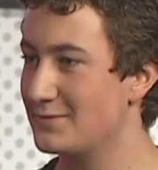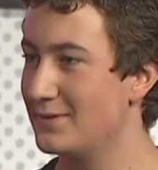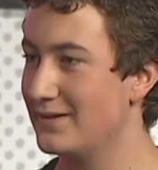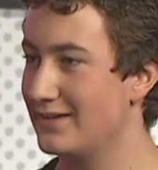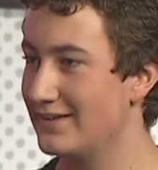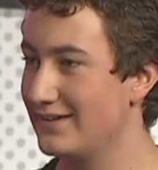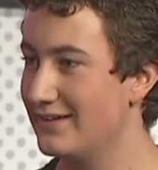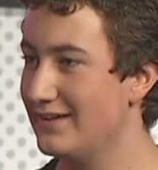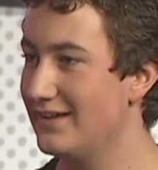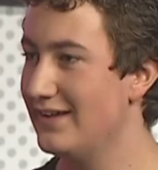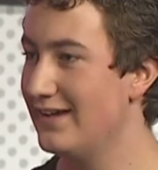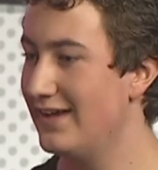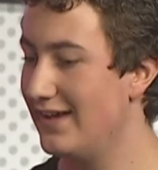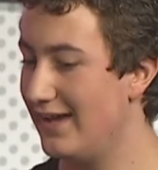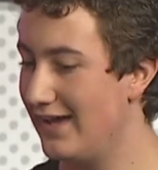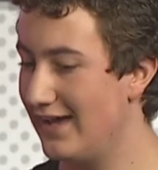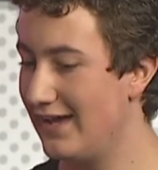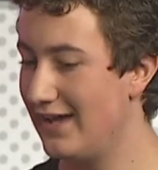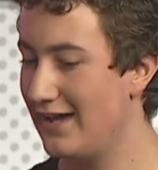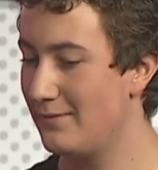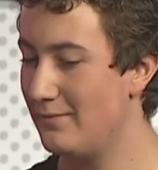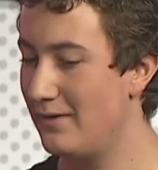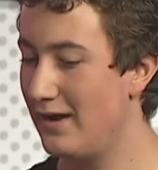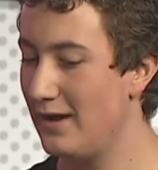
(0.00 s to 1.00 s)
one.
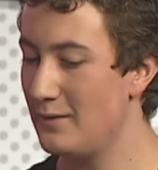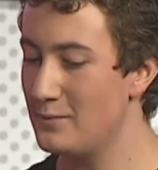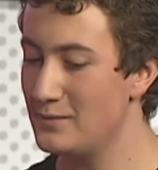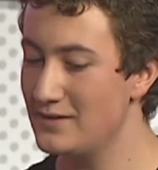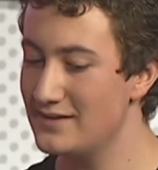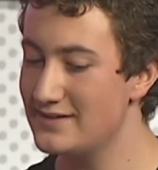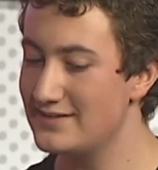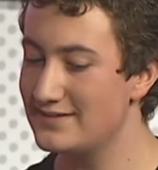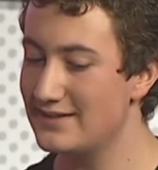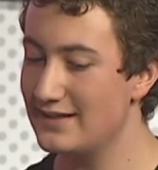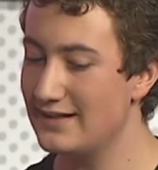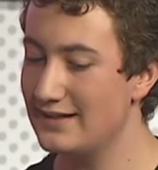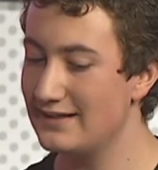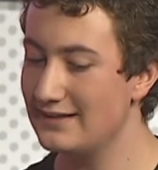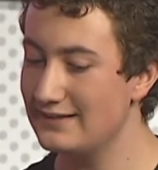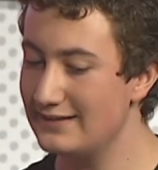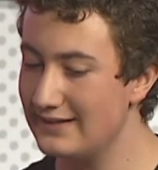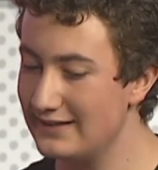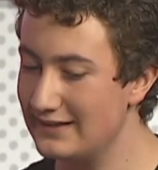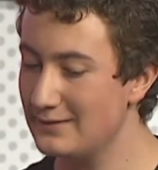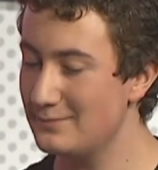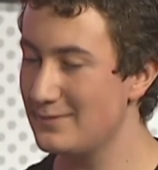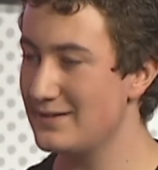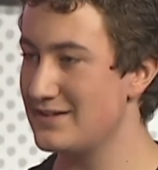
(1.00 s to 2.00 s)
Um, I was a
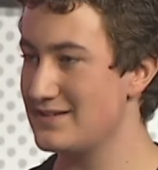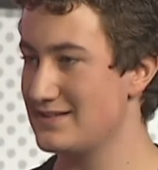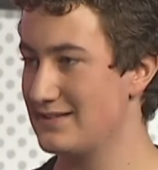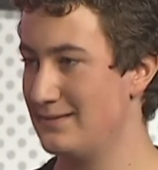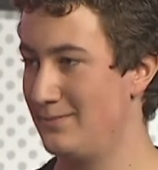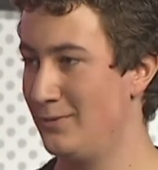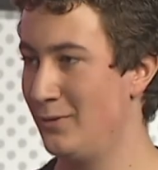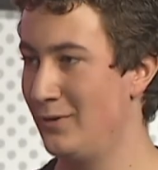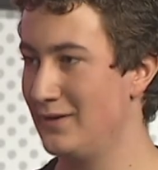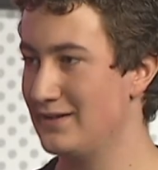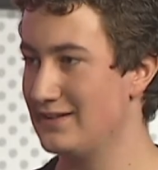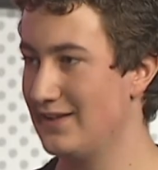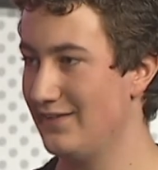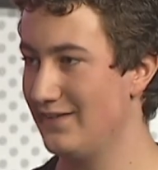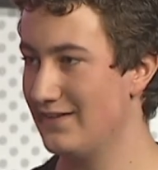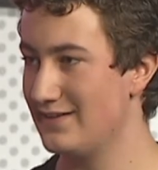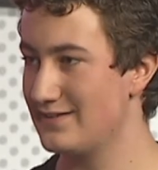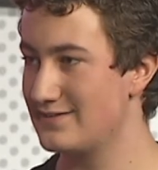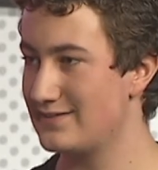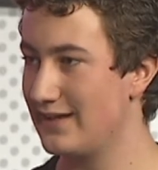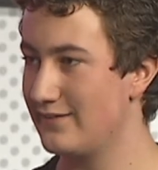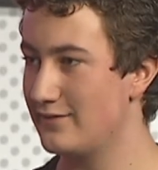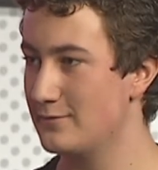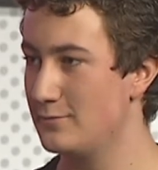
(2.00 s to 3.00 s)
little bit disappointed
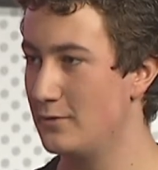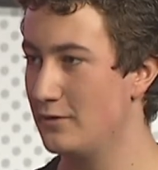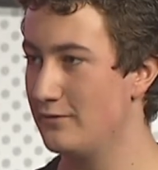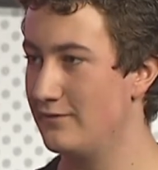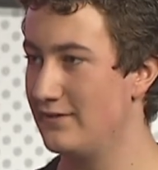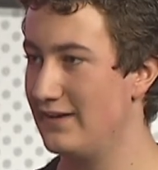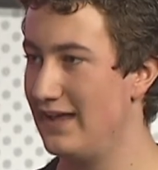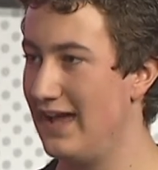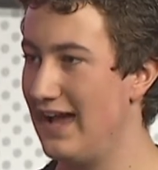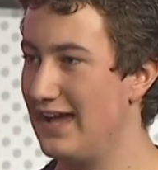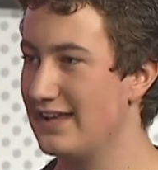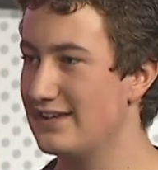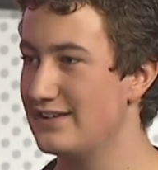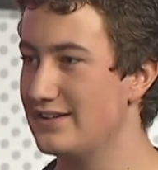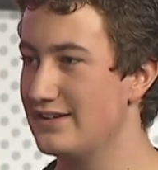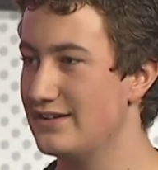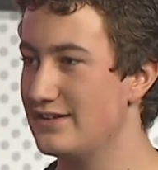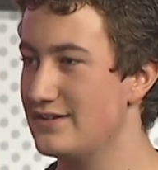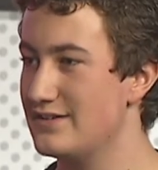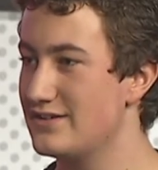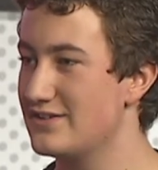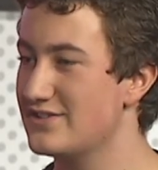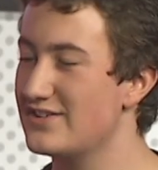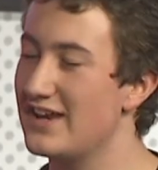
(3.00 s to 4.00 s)
that Steven Moffat
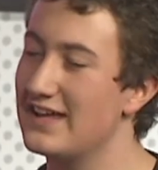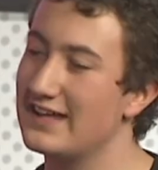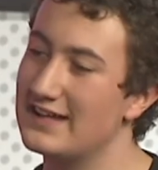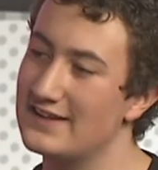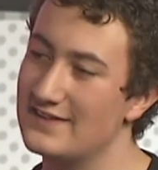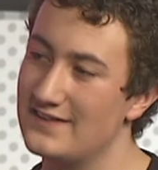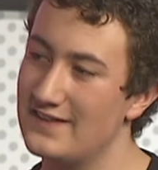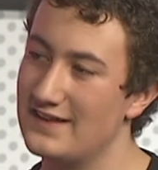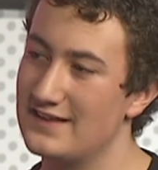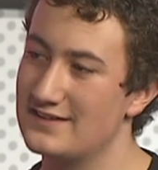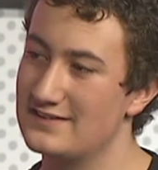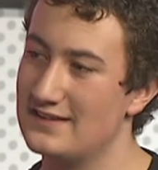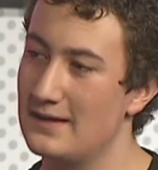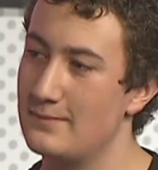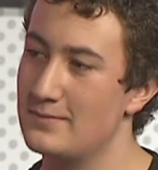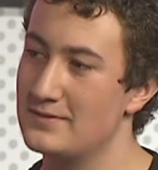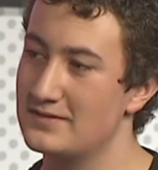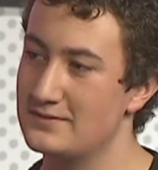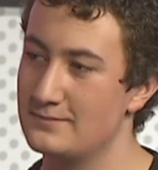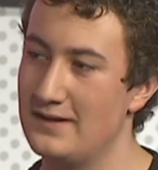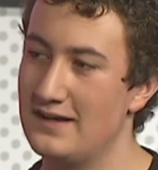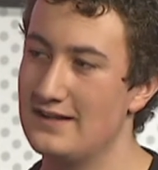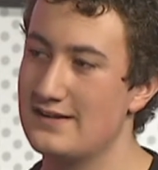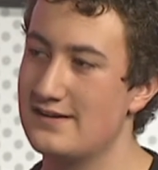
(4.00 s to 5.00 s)
hadn't shaken things up
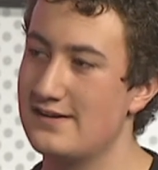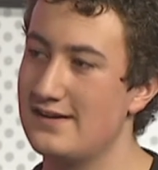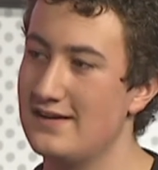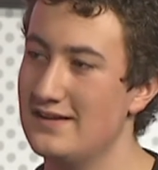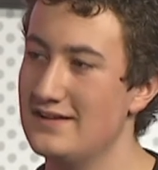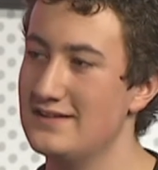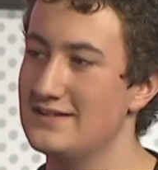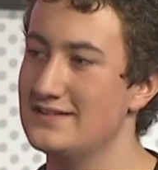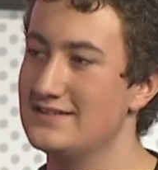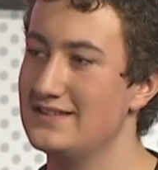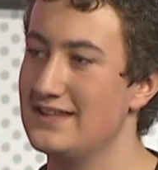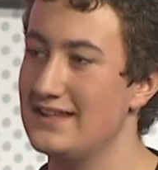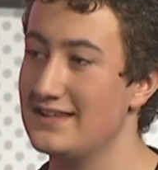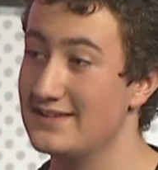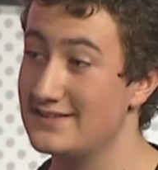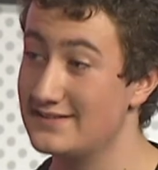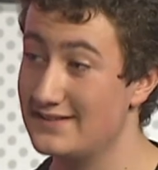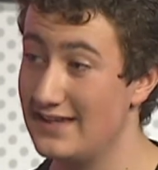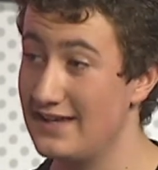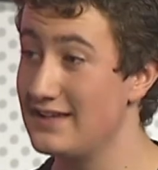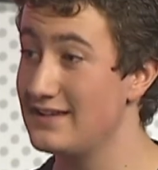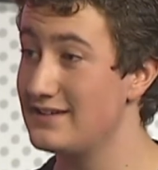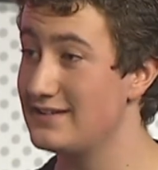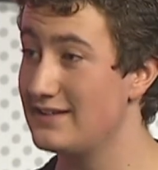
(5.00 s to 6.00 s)
as much as he
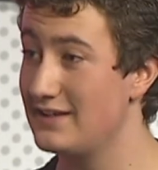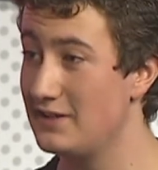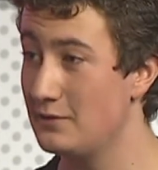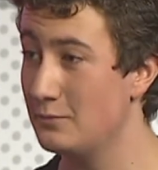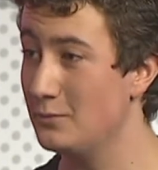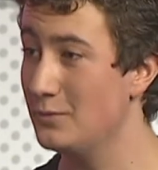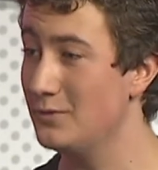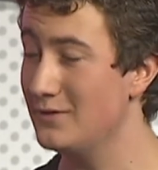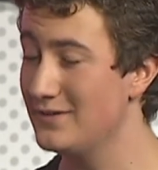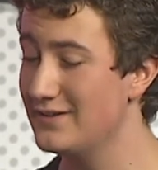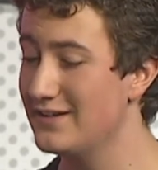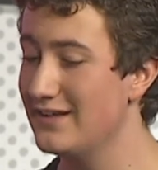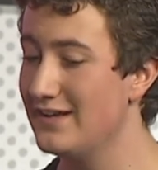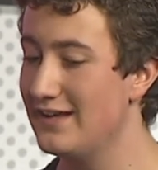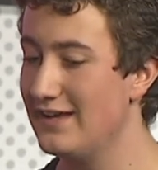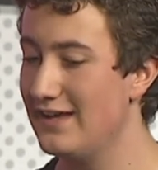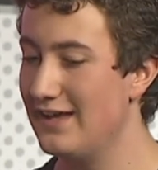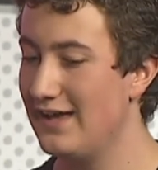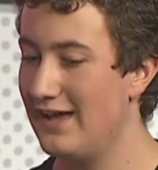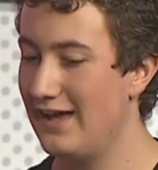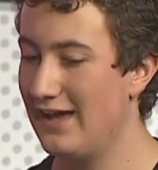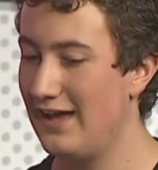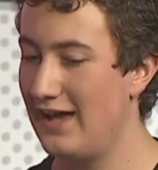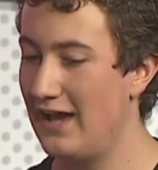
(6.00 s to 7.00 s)
said he would.
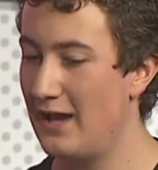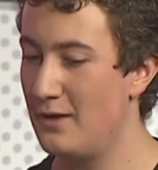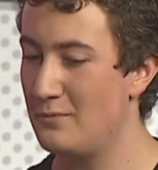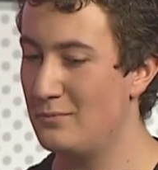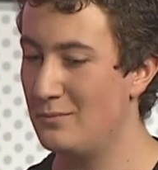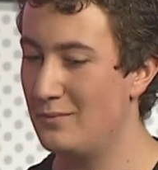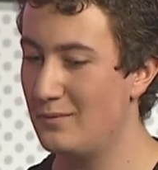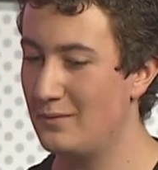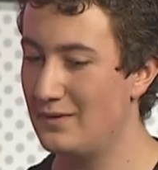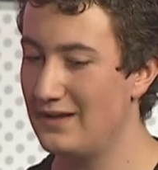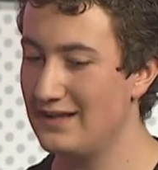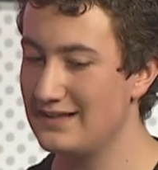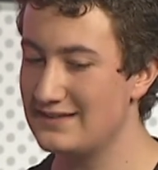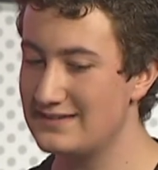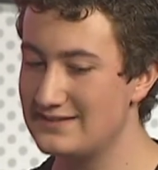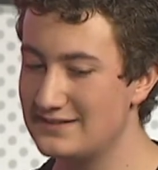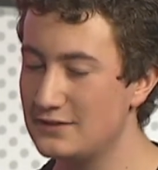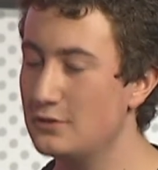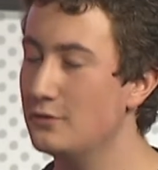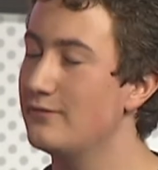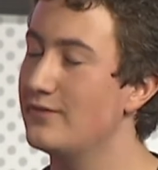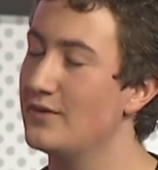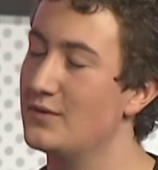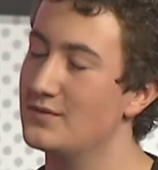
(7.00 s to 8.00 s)
Um, it
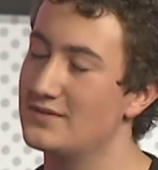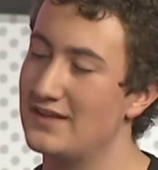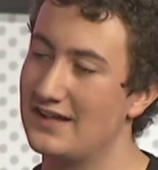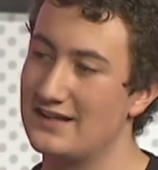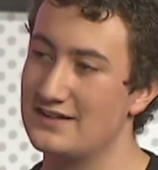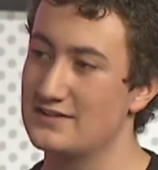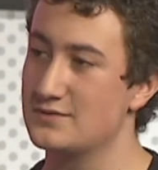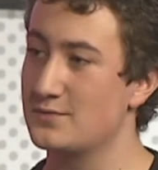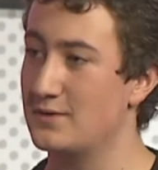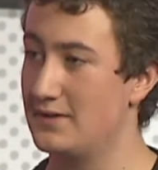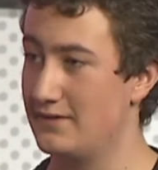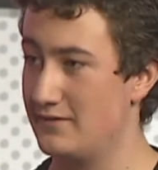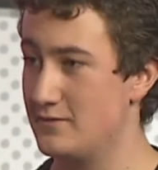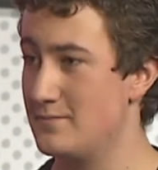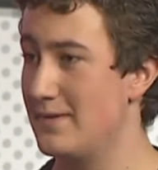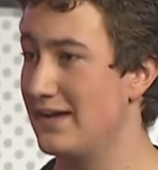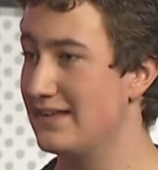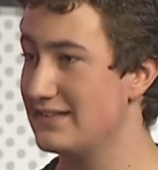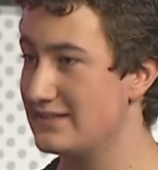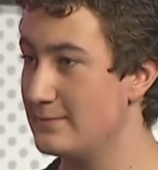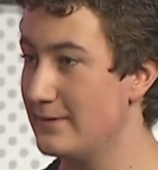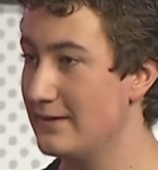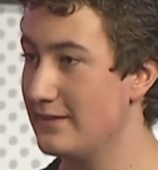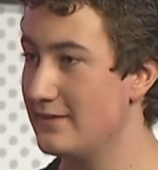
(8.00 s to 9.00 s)
still feels like it's written for
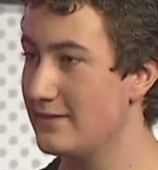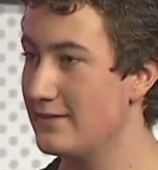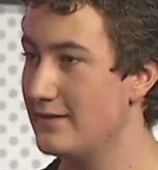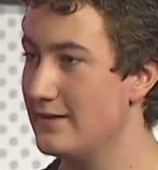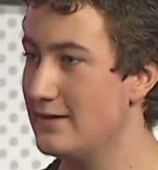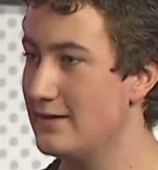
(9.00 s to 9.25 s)
Matt Smith,